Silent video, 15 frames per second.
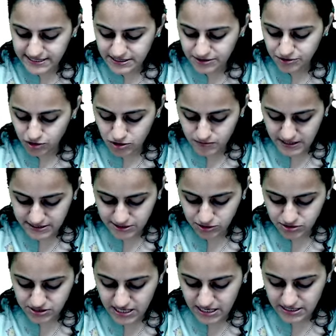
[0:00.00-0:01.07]
syndrome
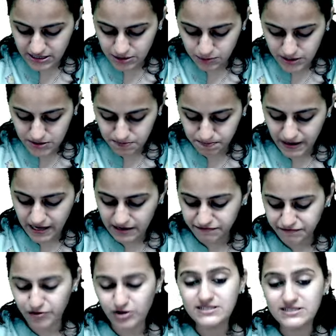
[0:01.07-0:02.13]
associated with painful